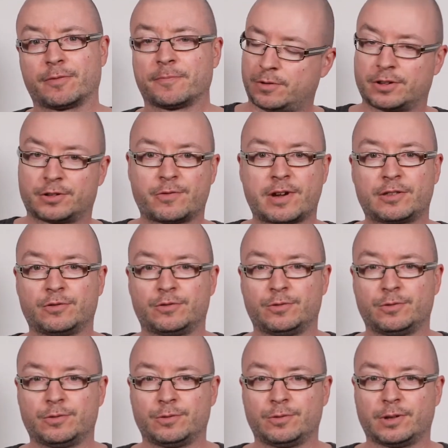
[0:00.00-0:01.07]
We're going to try to
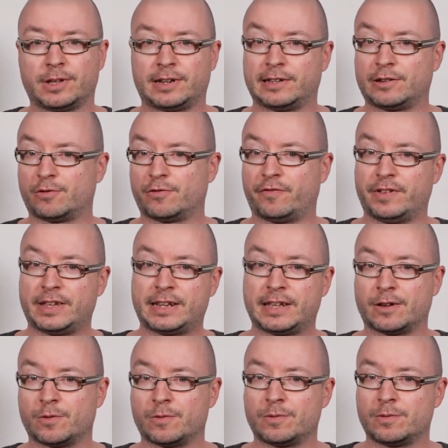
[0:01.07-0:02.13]
do a little
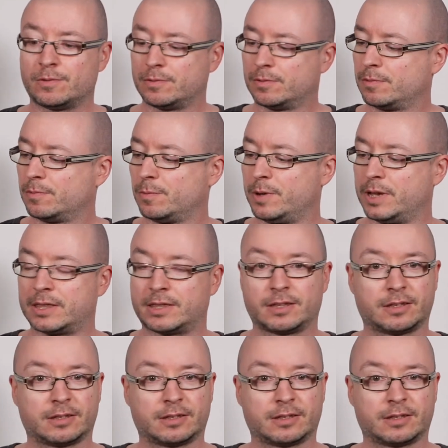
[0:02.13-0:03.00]
video with